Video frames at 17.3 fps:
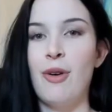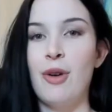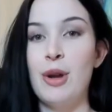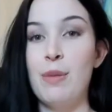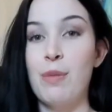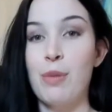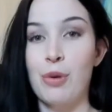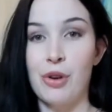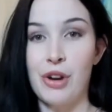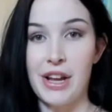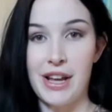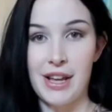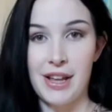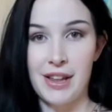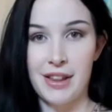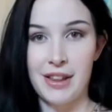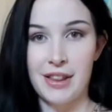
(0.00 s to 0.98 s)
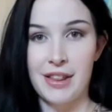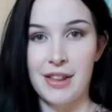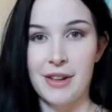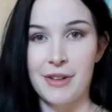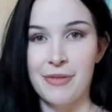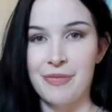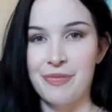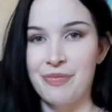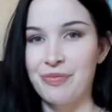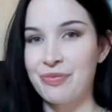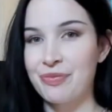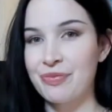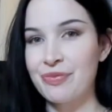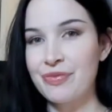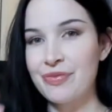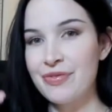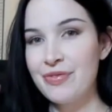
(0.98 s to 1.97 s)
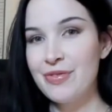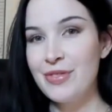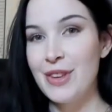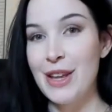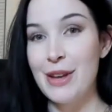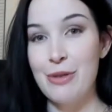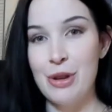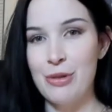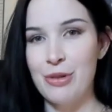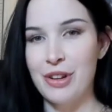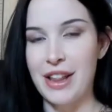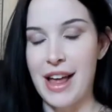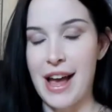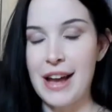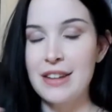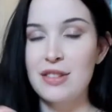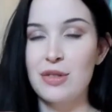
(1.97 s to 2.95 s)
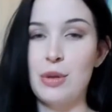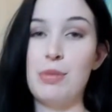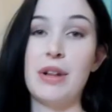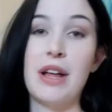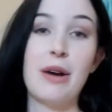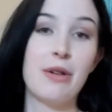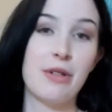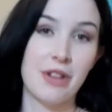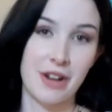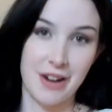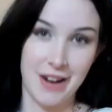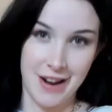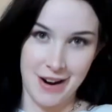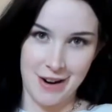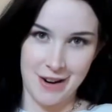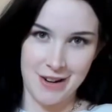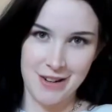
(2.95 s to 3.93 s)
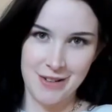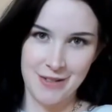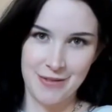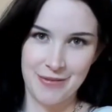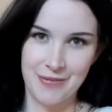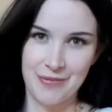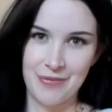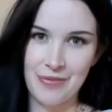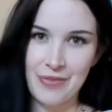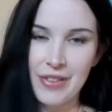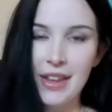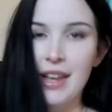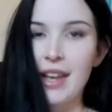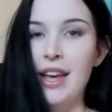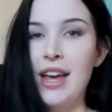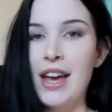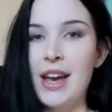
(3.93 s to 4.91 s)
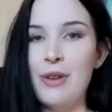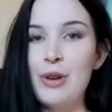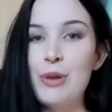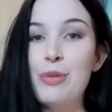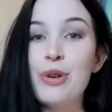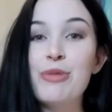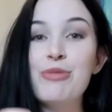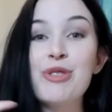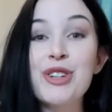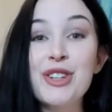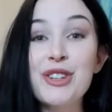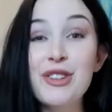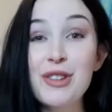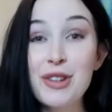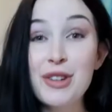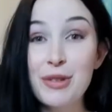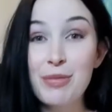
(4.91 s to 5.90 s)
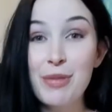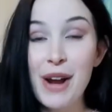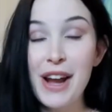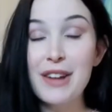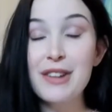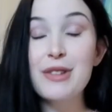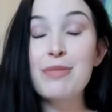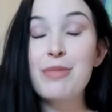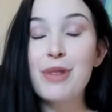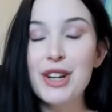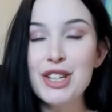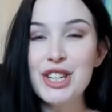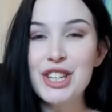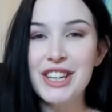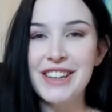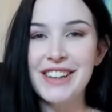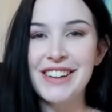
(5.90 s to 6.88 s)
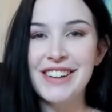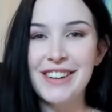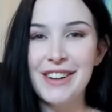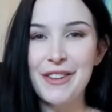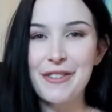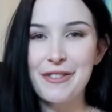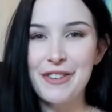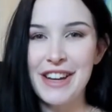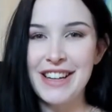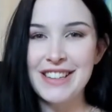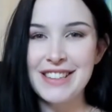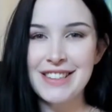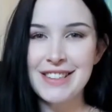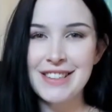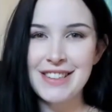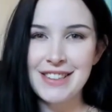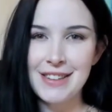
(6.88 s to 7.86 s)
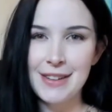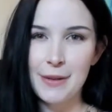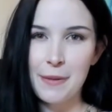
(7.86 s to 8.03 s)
We breathe, we relax, we play with our hair, and we put more expression into the face.